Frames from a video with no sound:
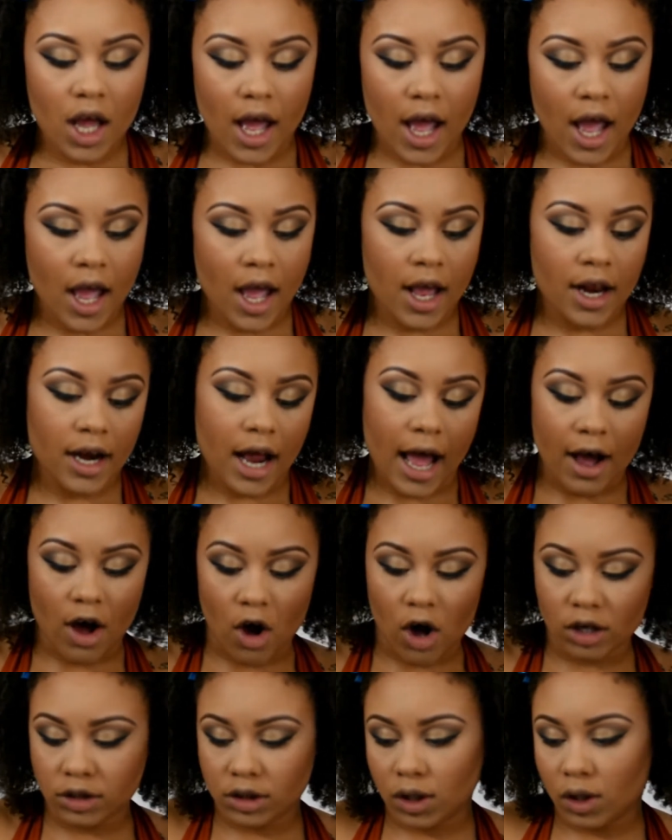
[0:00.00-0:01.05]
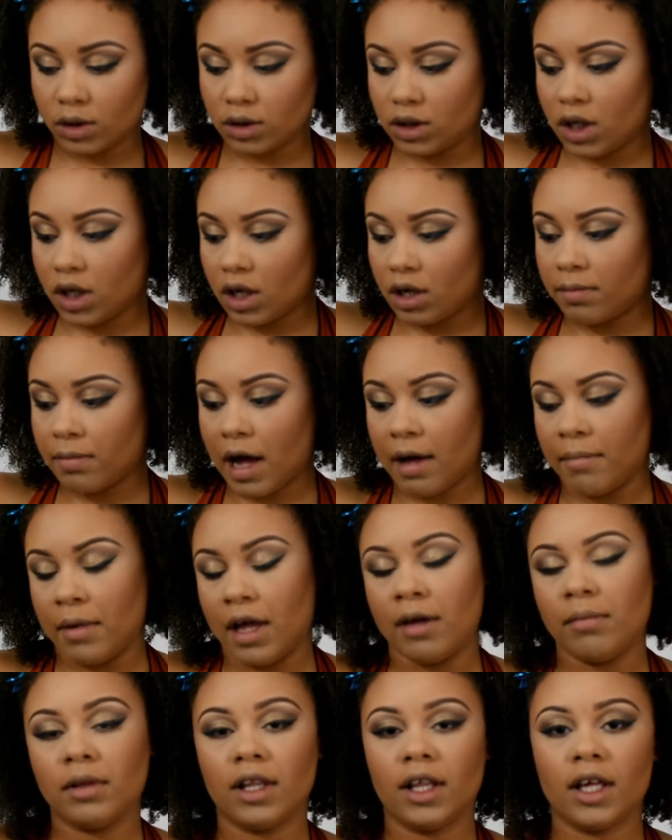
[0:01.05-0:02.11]
And I also took my
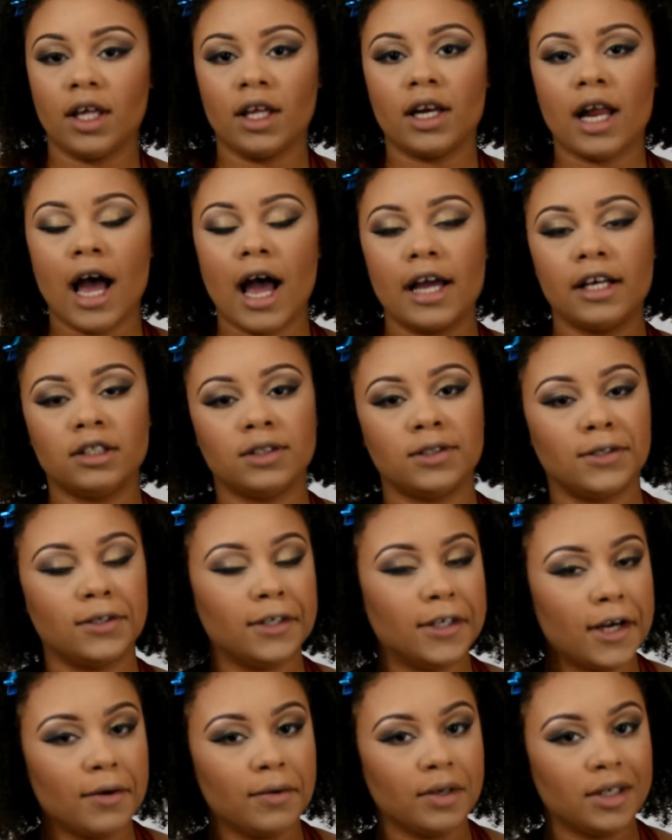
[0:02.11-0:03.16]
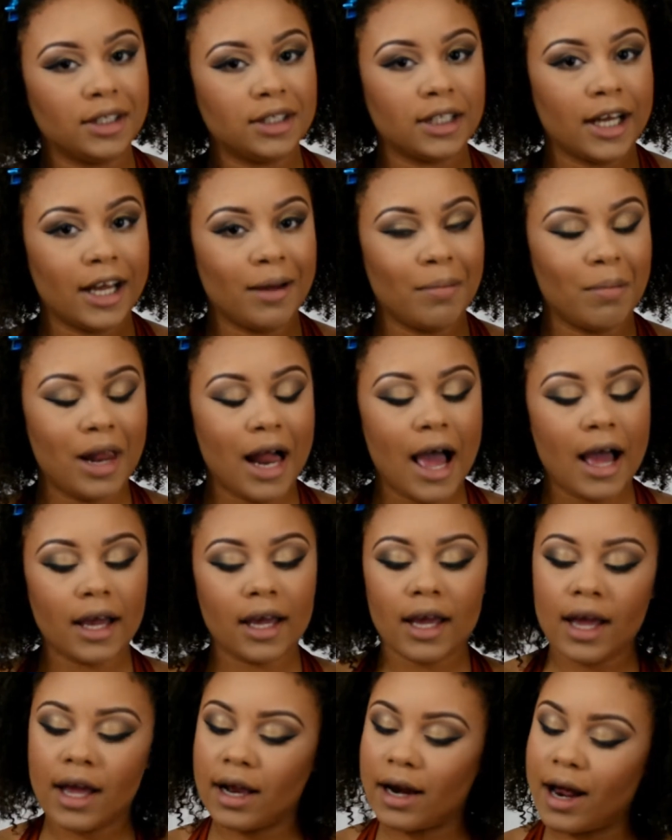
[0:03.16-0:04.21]
Maybelline Eye Studio in the shade Black,
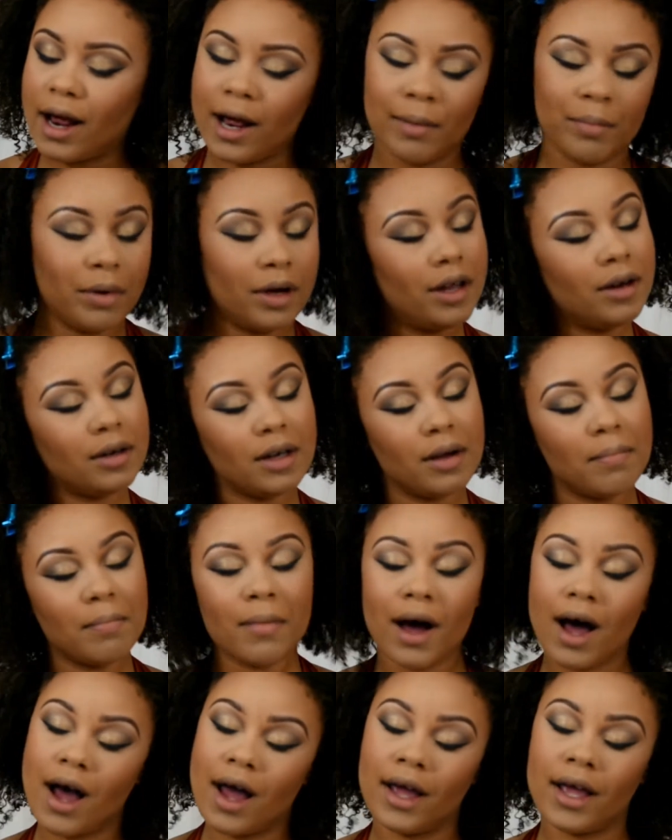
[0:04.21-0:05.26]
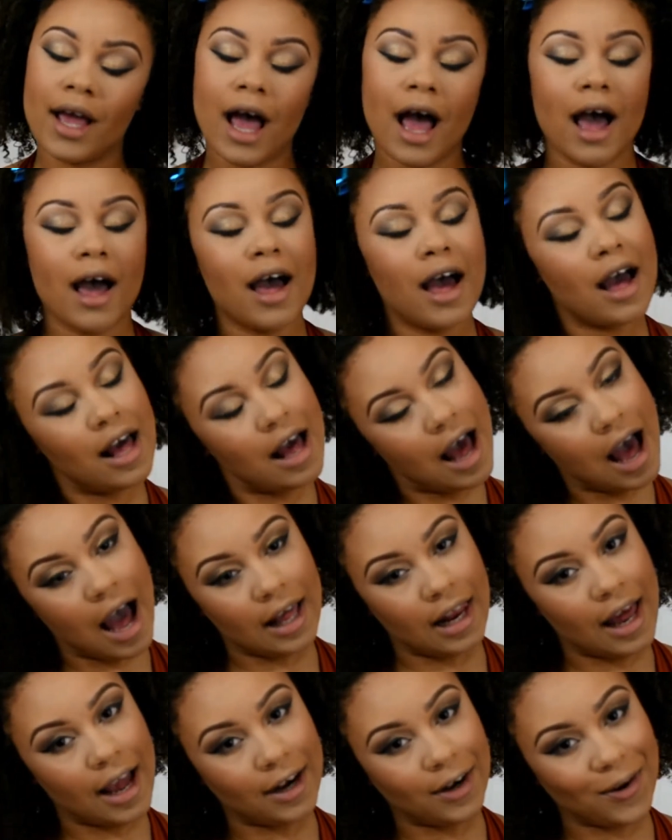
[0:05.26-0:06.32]
and I put my
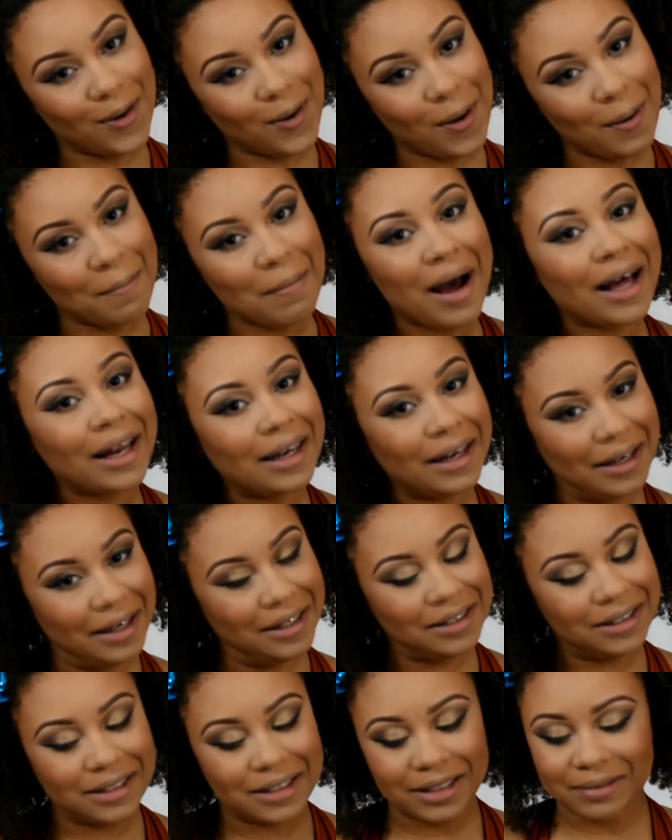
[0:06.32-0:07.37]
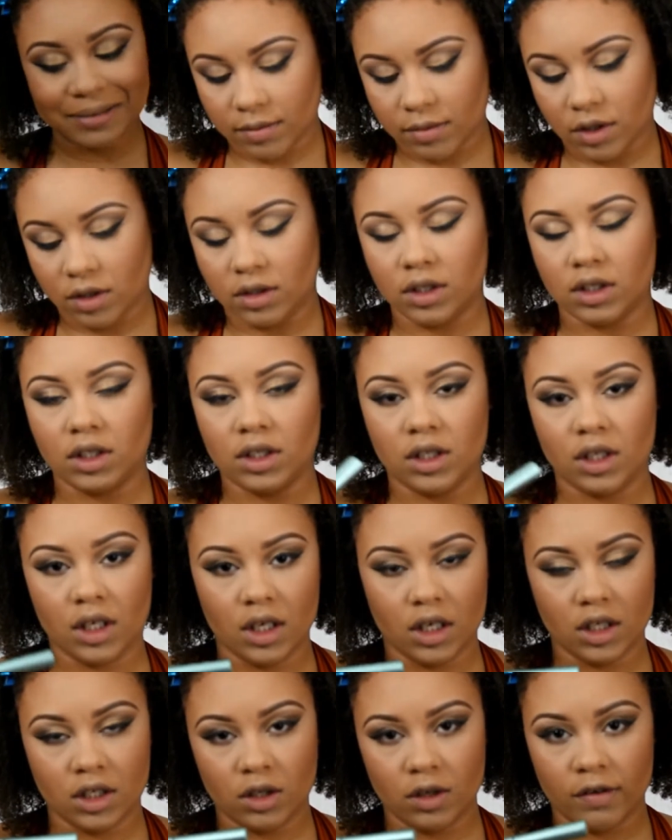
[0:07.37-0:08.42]
eyeliner on my lids. using
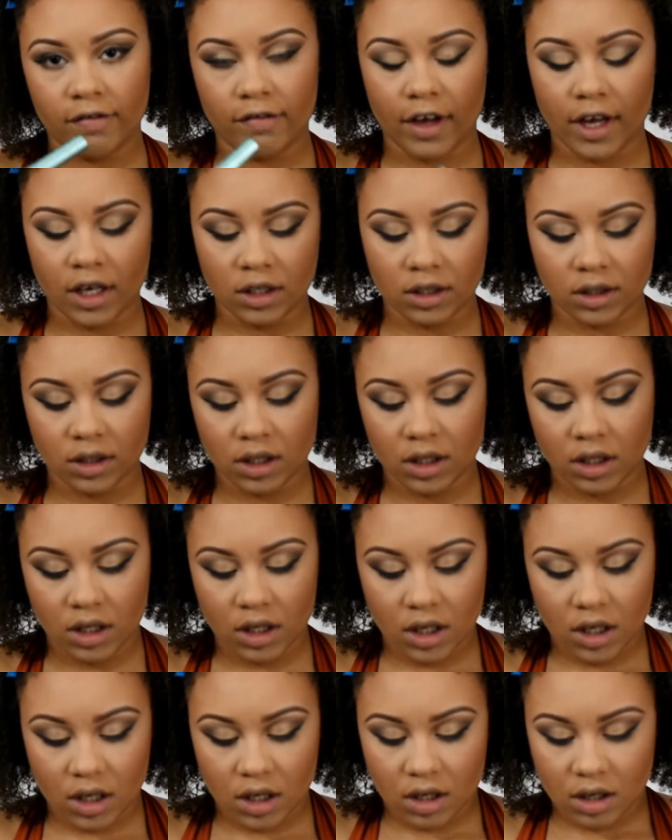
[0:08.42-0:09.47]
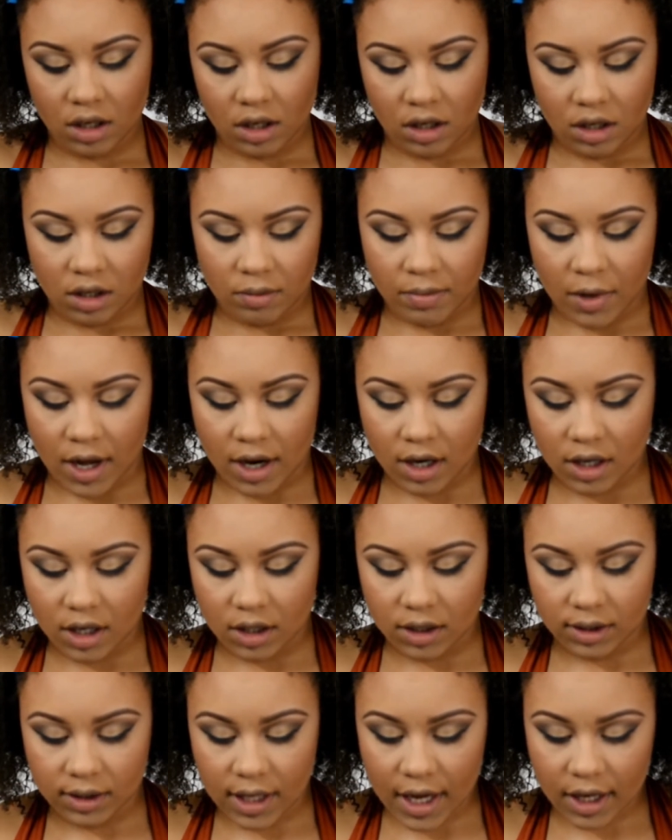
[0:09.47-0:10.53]
the Too Faced Better
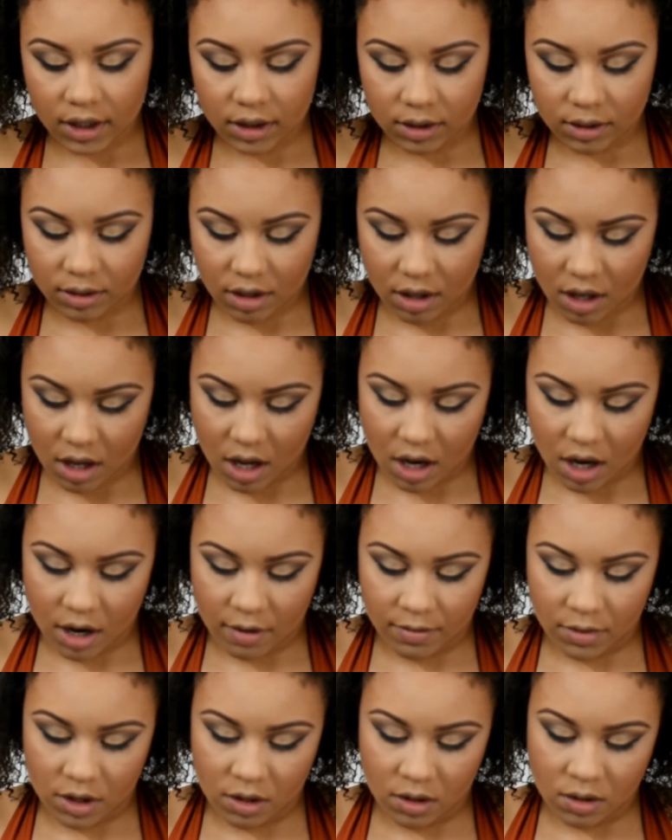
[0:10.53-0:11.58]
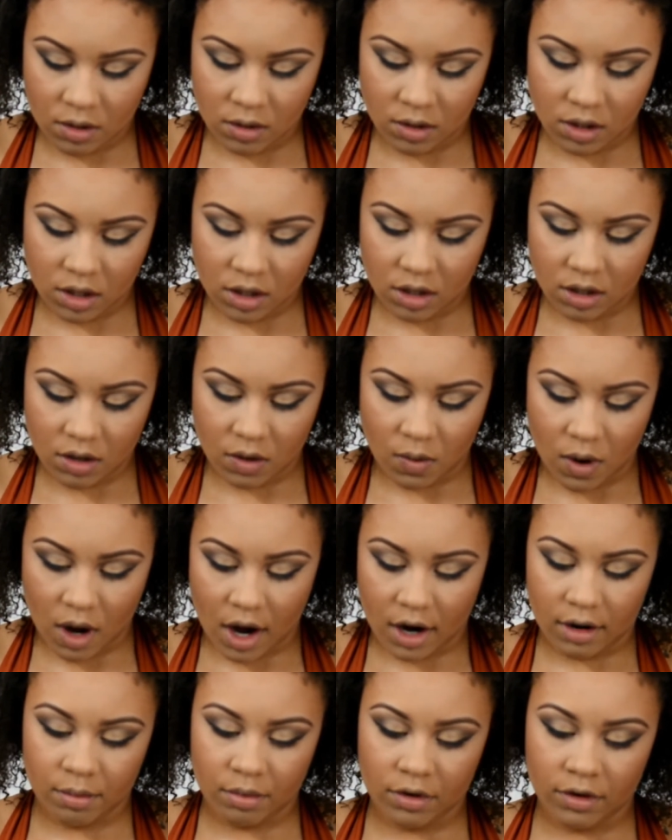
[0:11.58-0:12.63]
Than Sex, and I'm using the
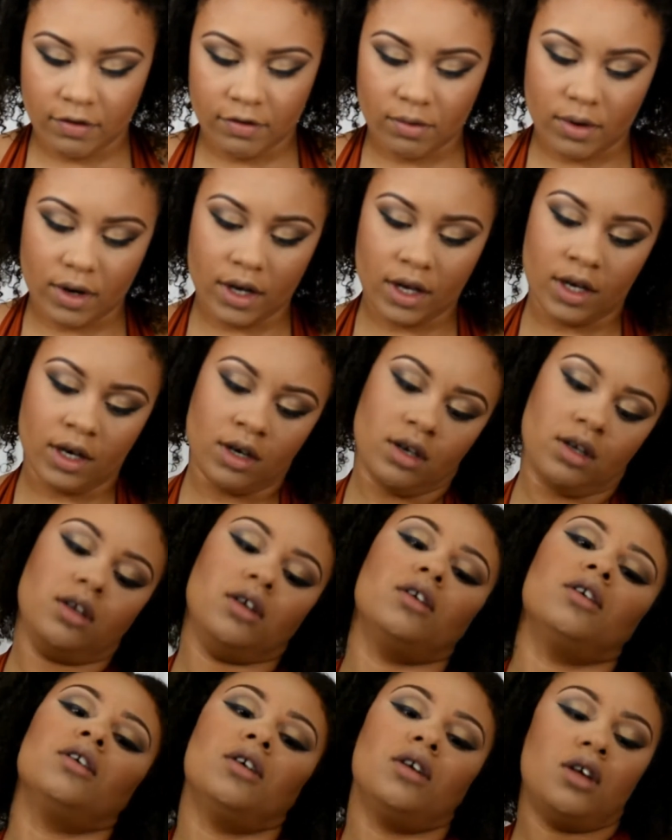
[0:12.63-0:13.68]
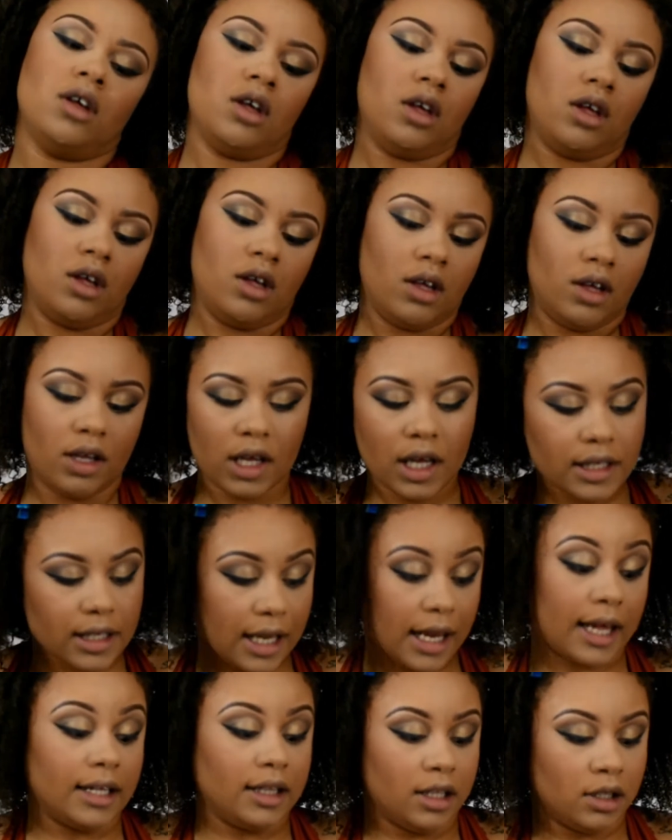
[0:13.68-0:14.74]
waterproof one. I
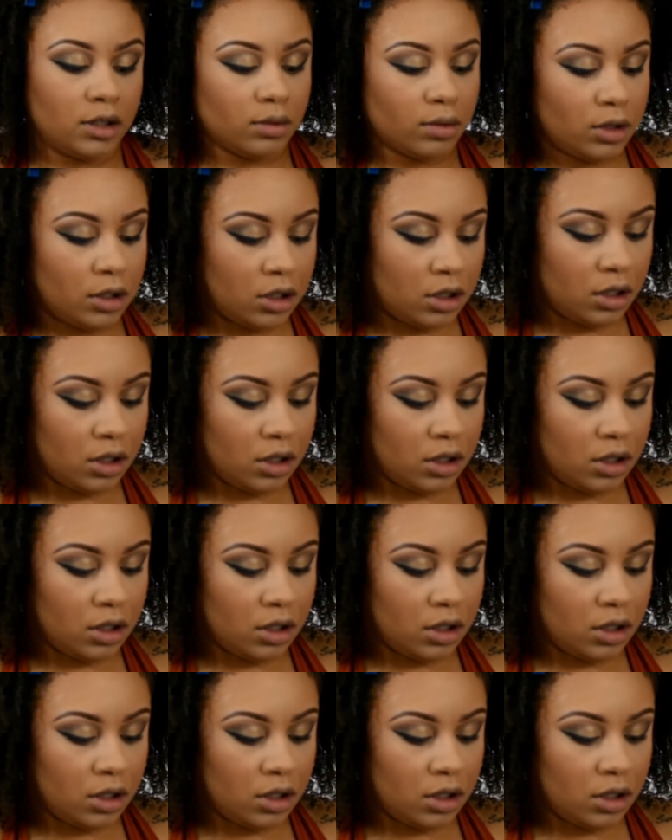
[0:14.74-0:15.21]
like this one.